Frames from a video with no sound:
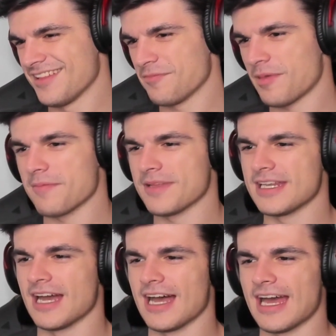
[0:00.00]
Probably
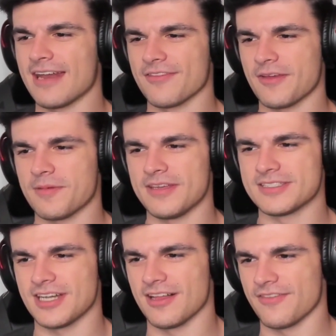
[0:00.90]
not. I don't think we
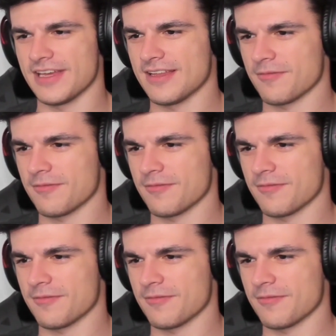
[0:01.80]
used all of it.